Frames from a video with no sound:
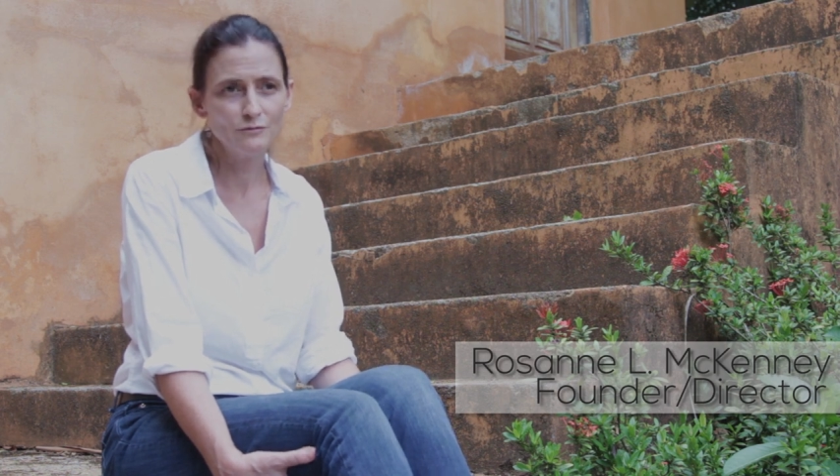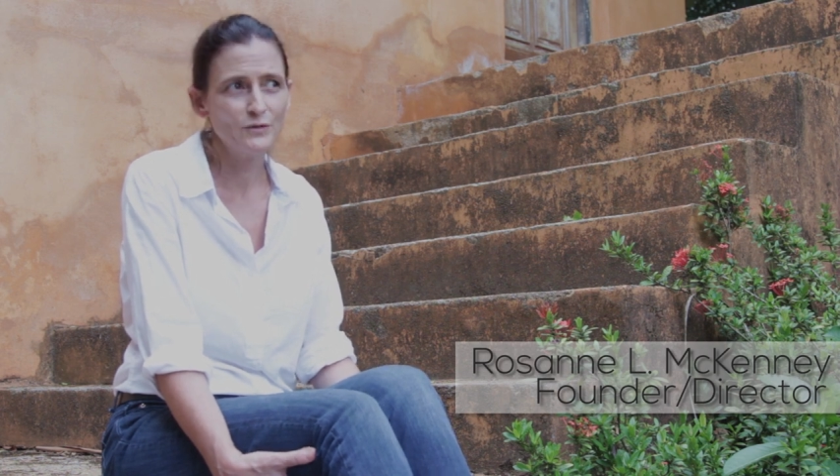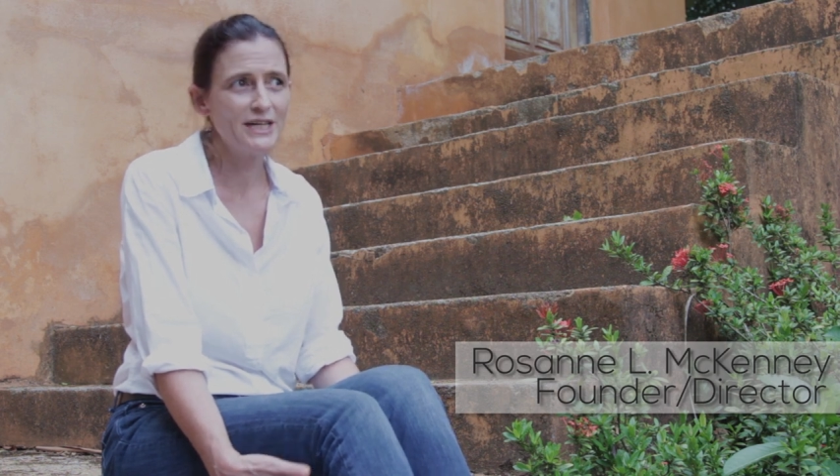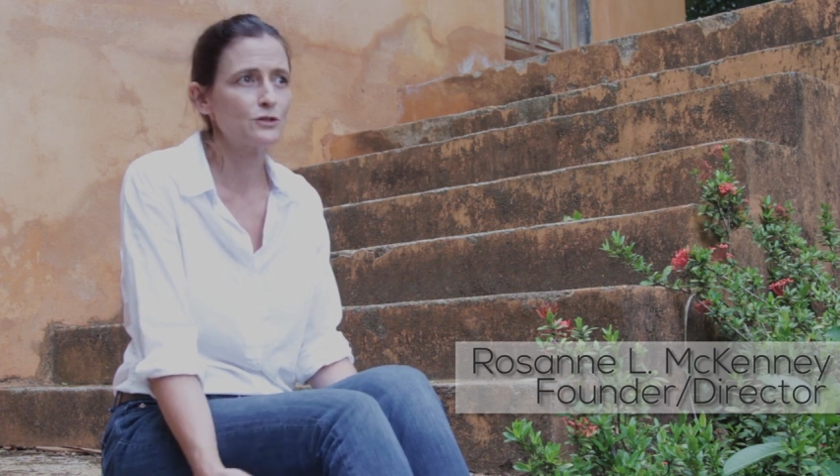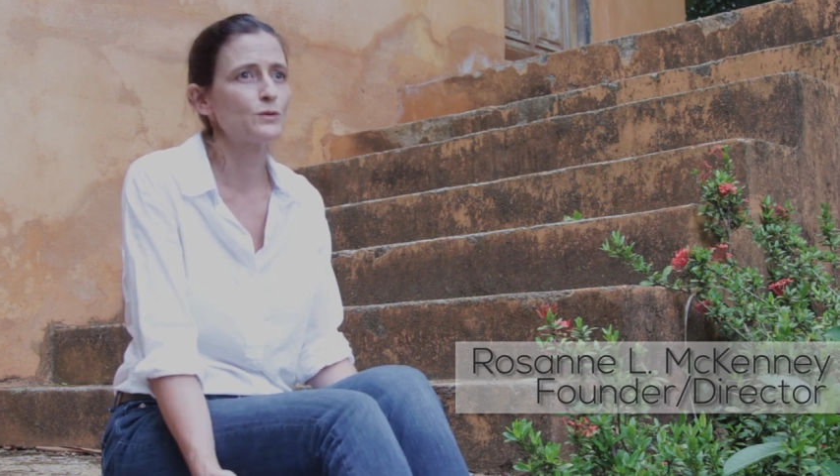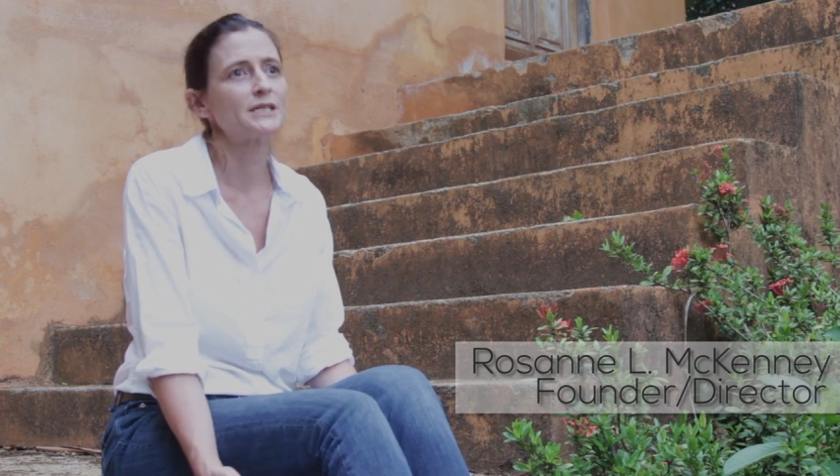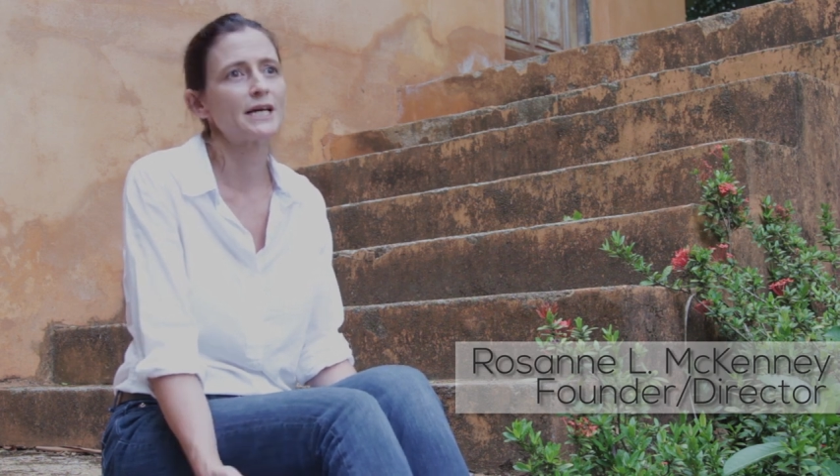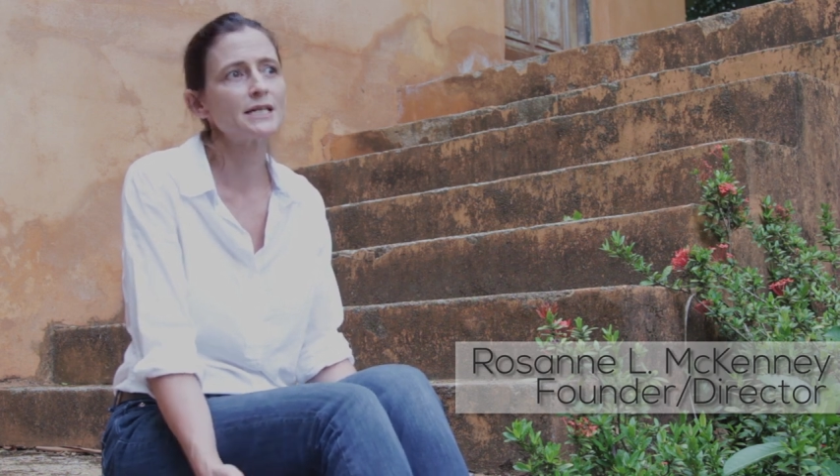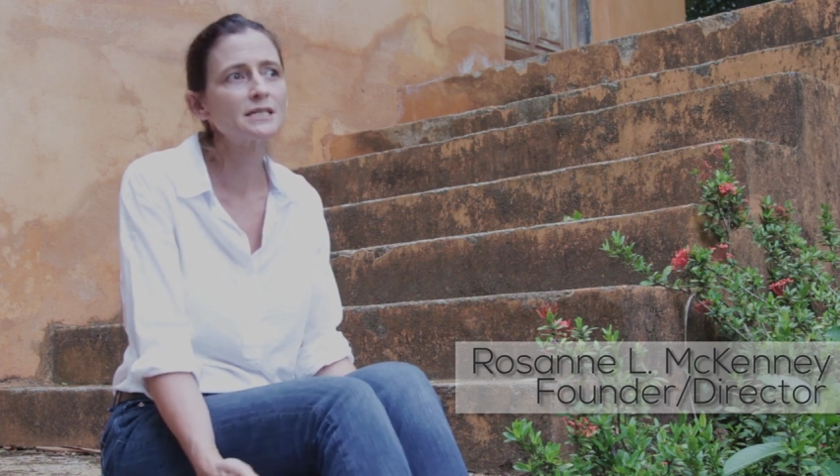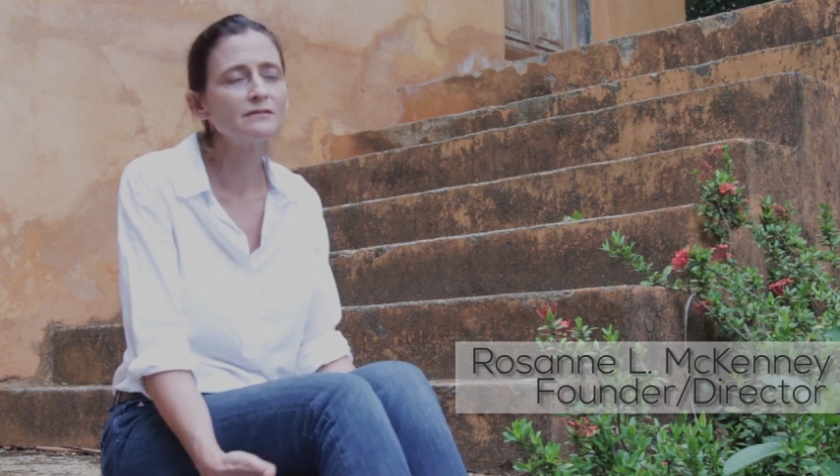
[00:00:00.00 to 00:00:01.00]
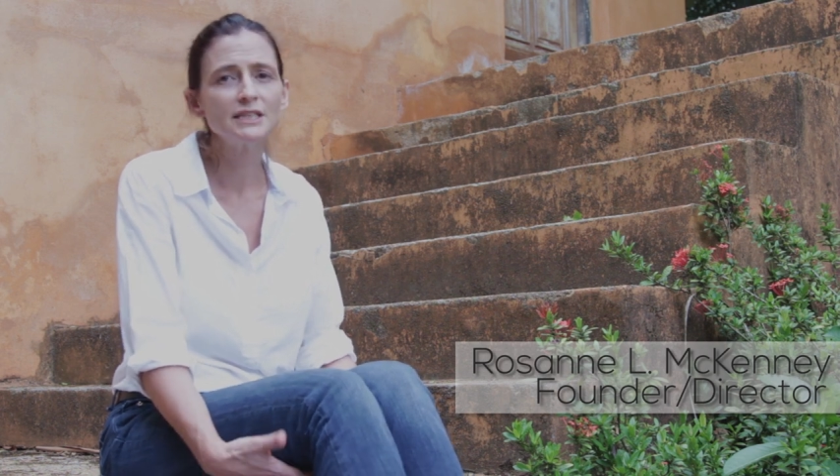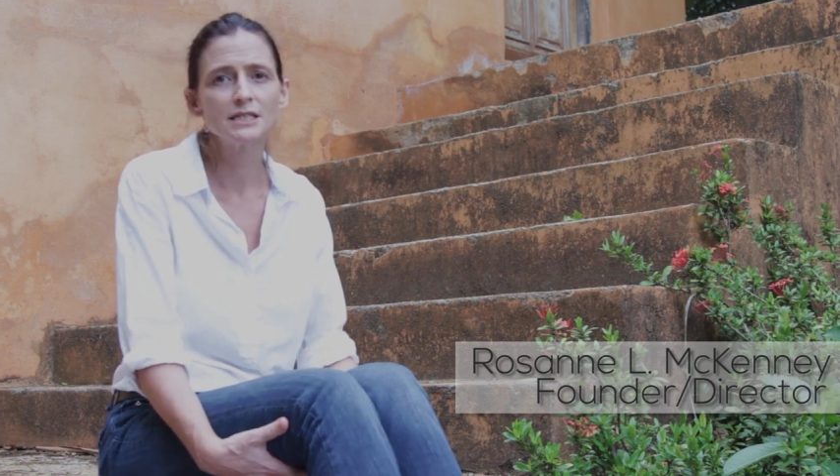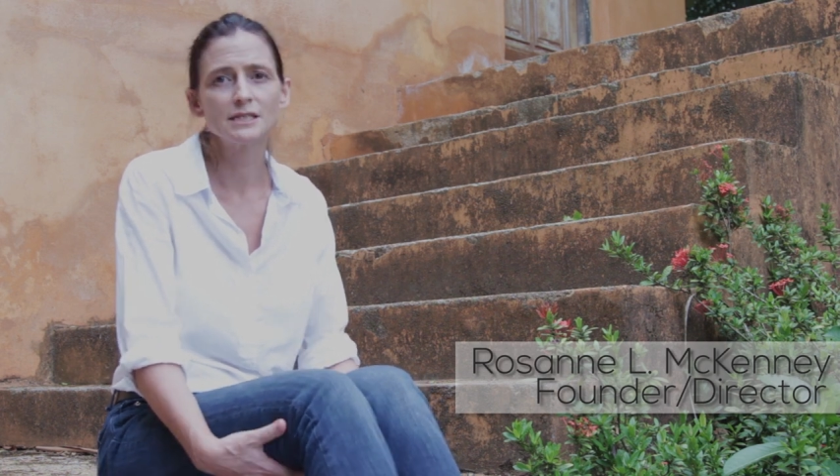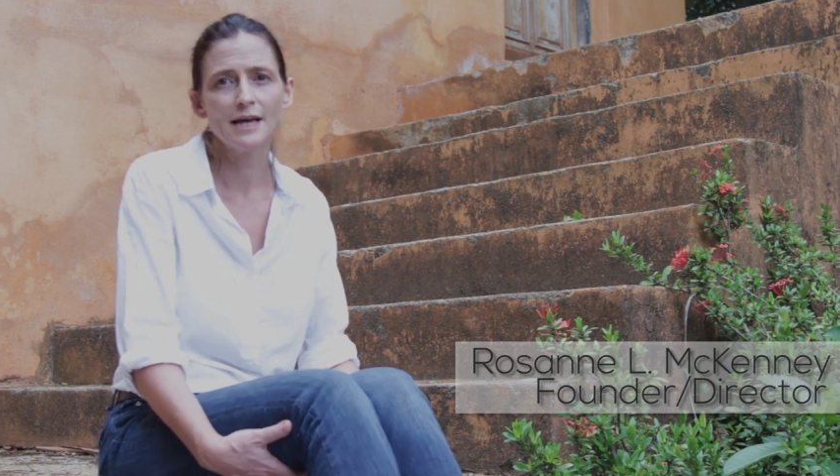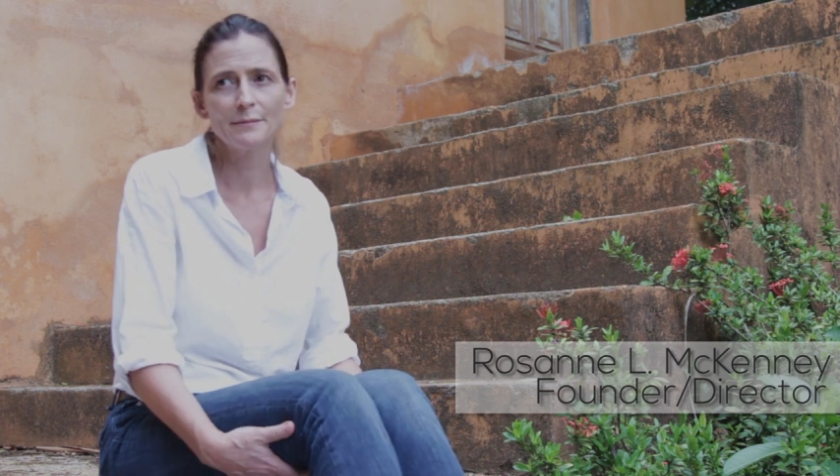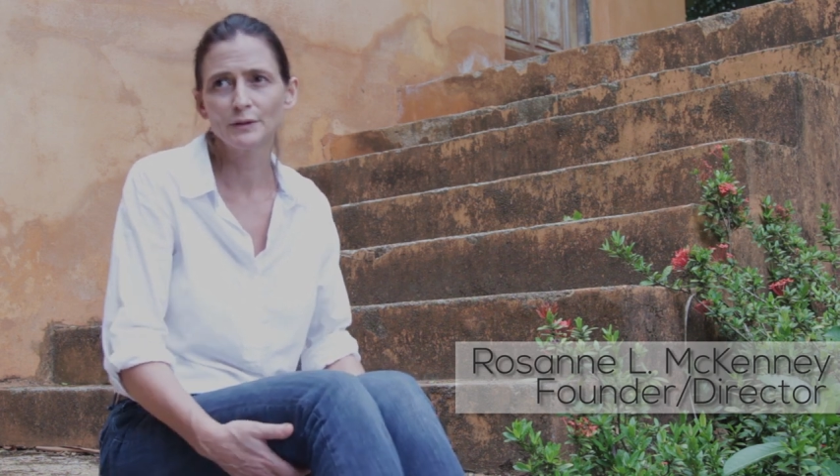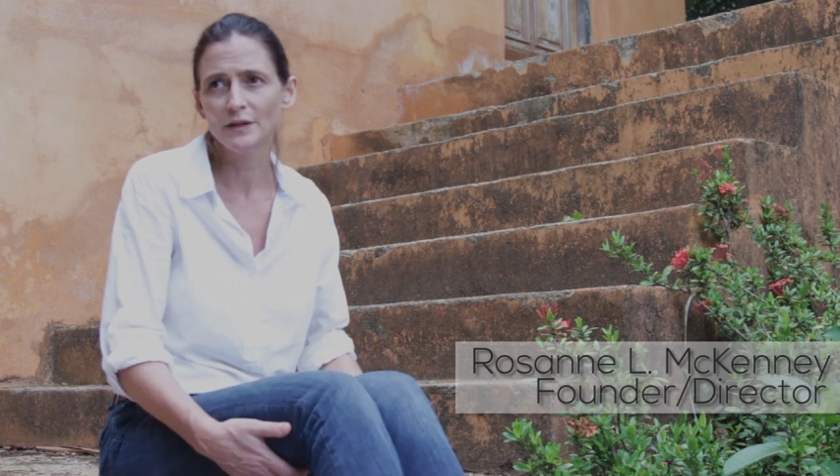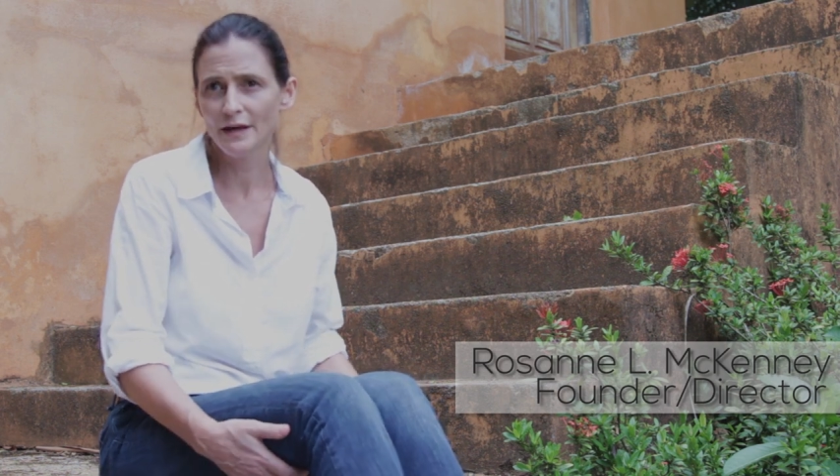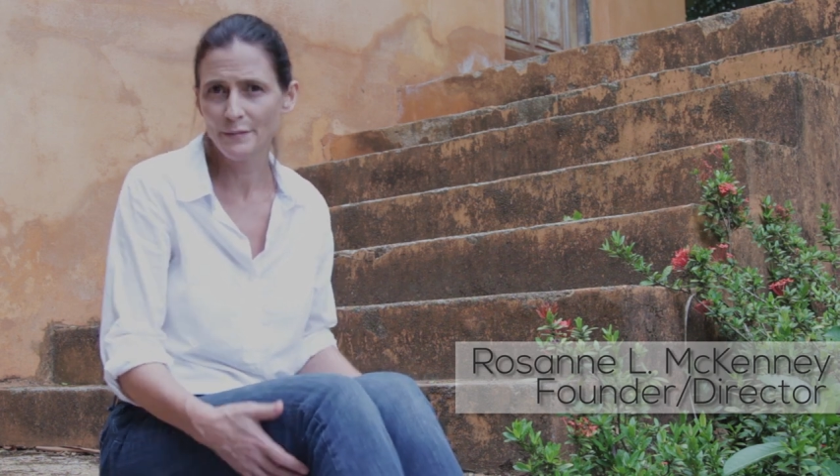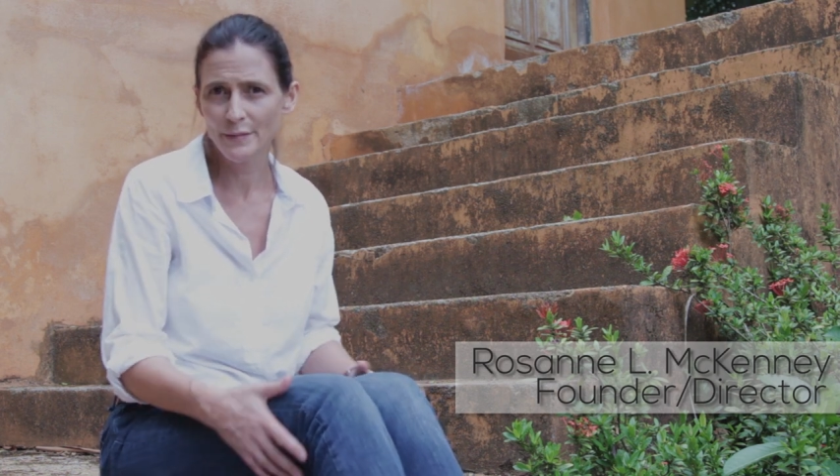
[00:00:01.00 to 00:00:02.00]
we get to intensively disciple
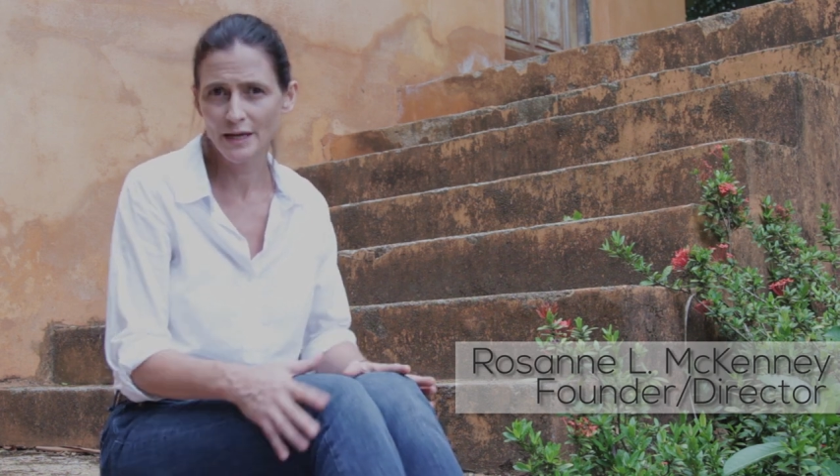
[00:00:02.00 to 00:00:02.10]
them